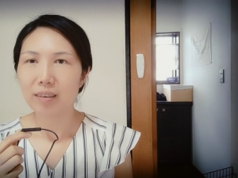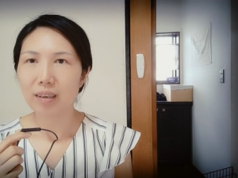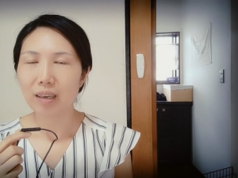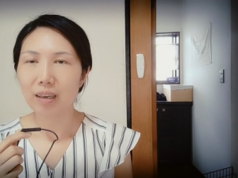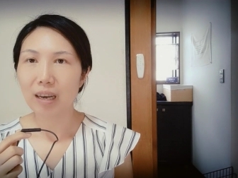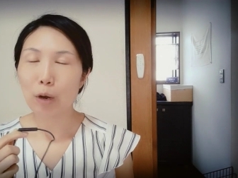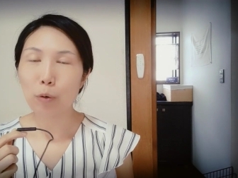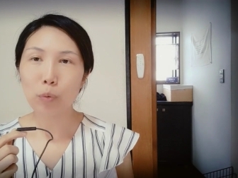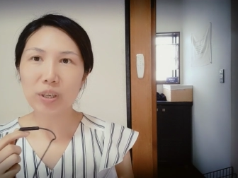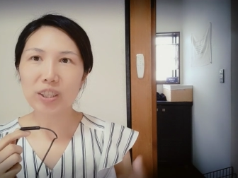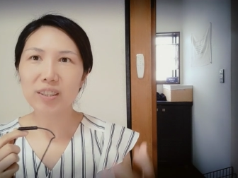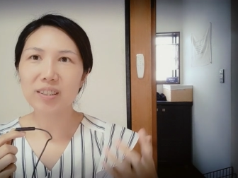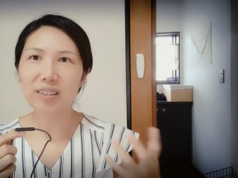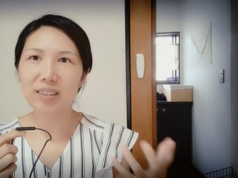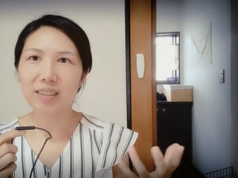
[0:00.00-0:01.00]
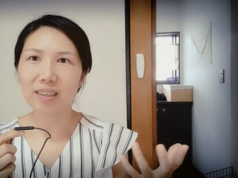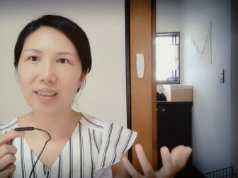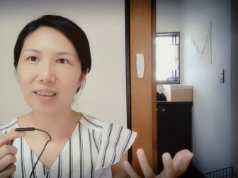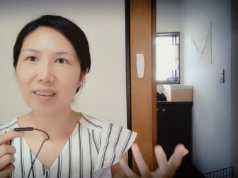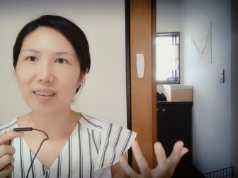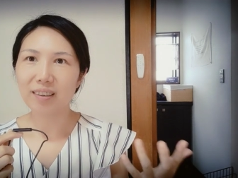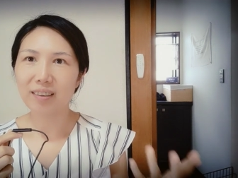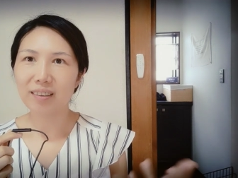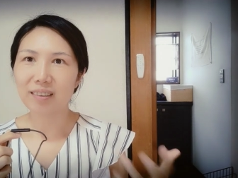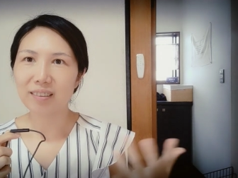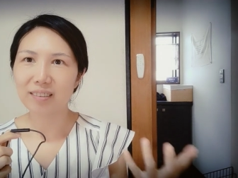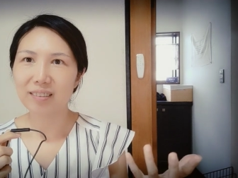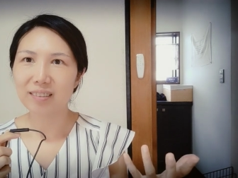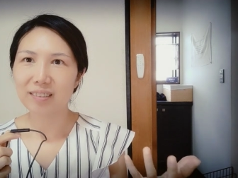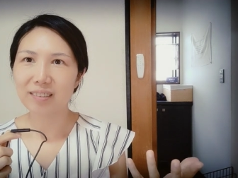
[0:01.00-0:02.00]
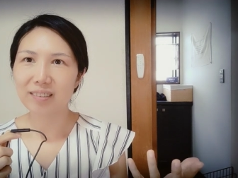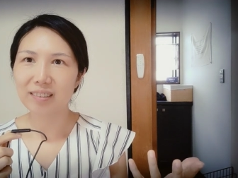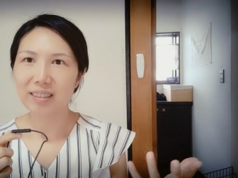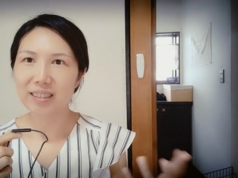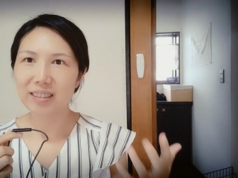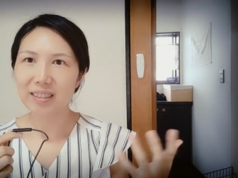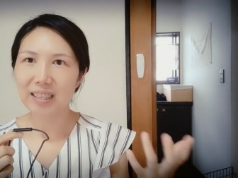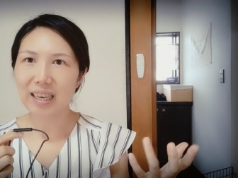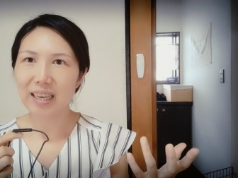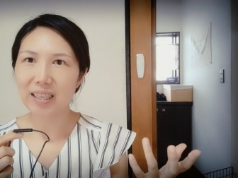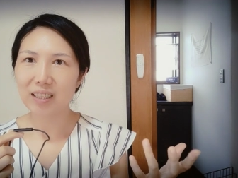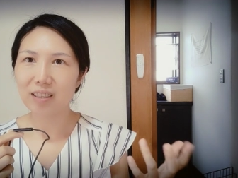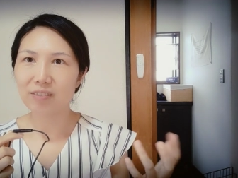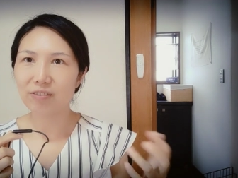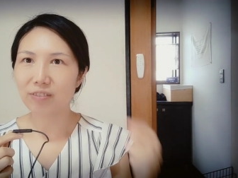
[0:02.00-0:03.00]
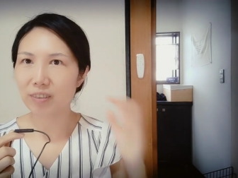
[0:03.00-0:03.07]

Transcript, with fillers: uh, I wish uh, this kind of